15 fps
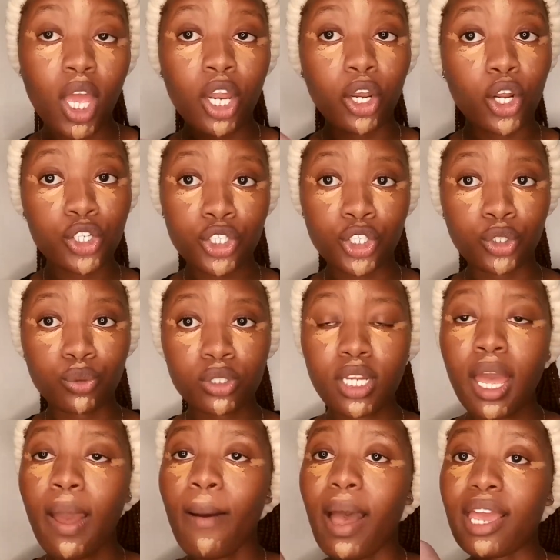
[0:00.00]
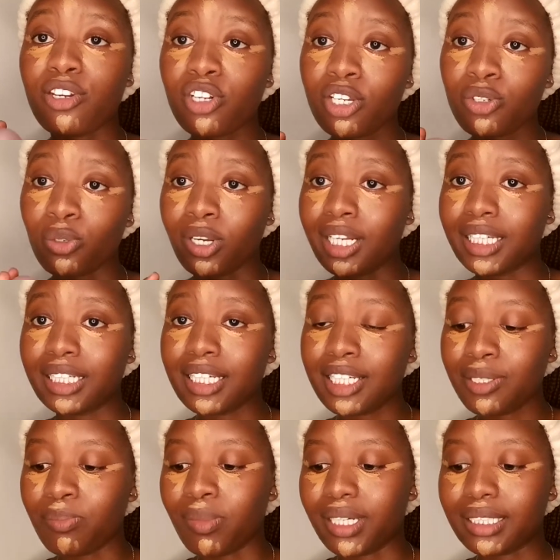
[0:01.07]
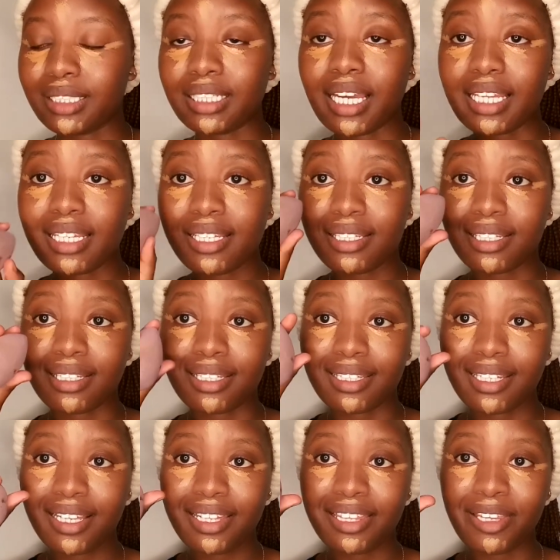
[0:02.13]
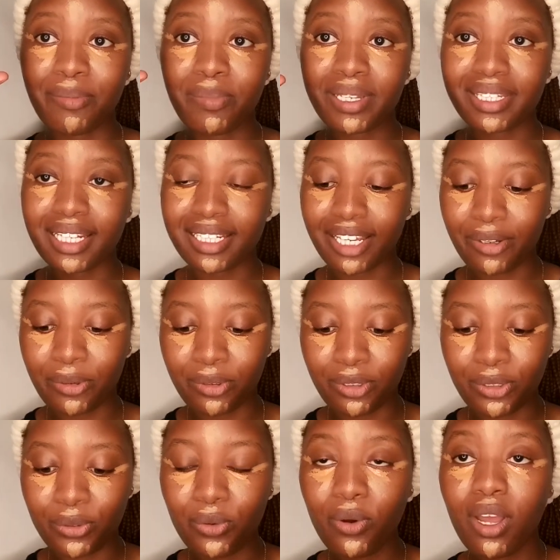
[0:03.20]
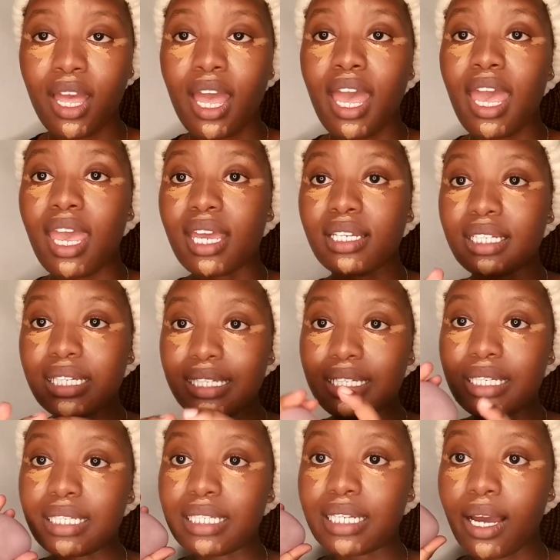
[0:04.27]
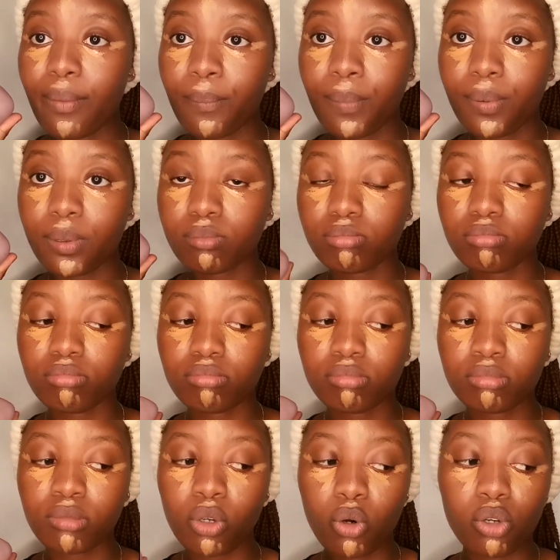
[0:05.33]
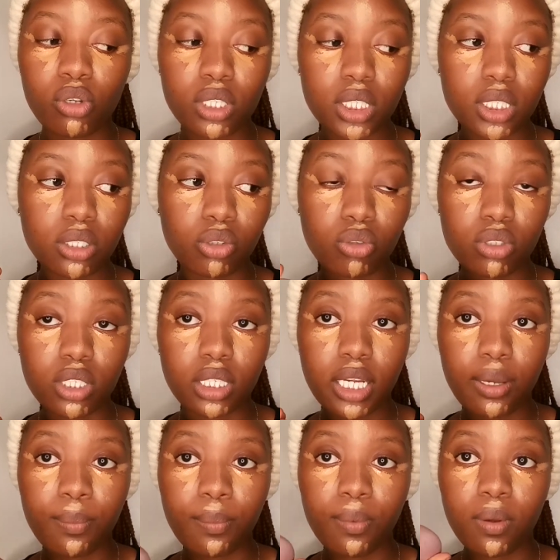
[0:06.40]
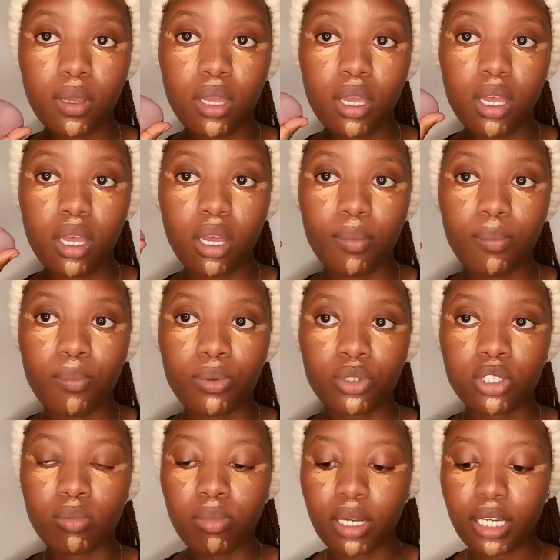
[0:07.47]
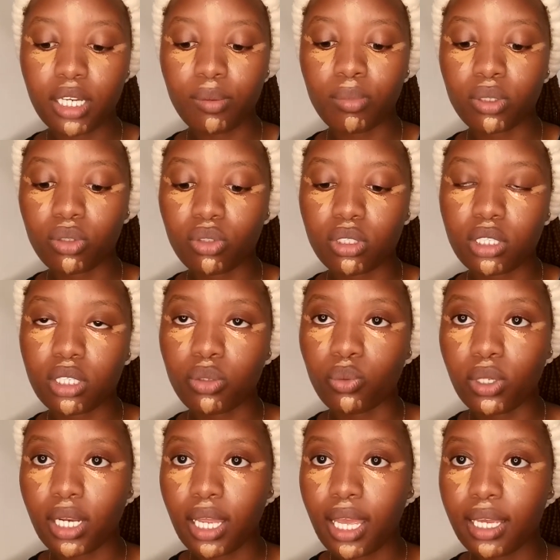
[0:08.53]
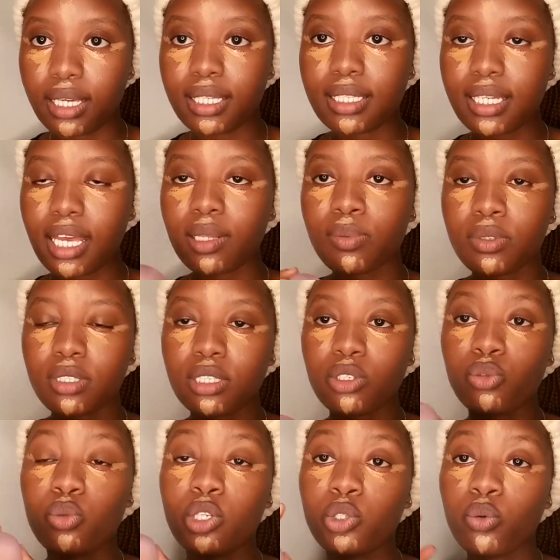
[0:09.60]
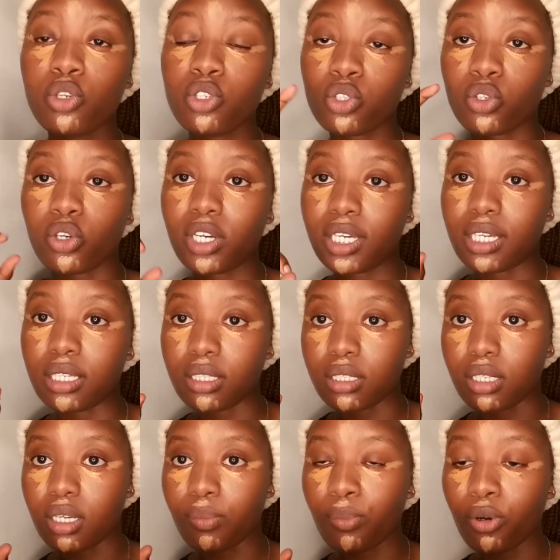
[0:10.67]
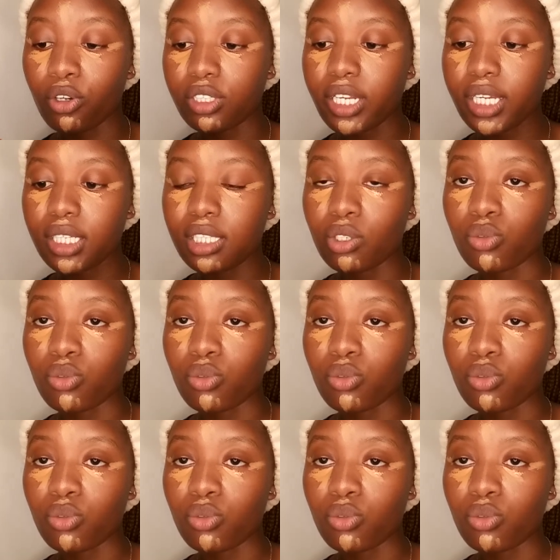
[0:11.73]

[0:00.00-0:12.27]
Not cute. I tried to clean it, but yeah, this is the best that I could do, and it is damp. Always use a damp beauty blender because it helps. It won't soak in the product.